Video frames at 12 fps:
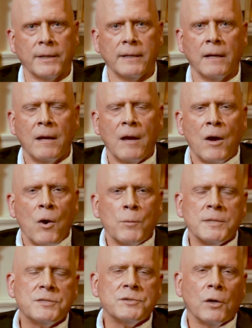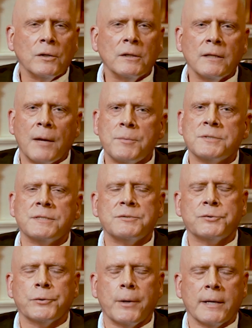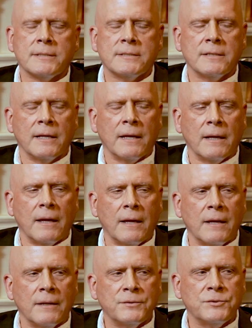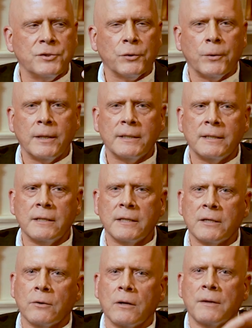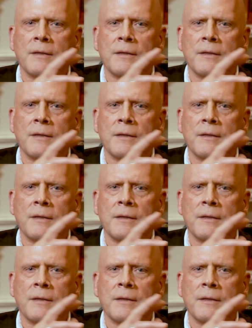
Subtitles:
it. We started Lambertson Truex during an era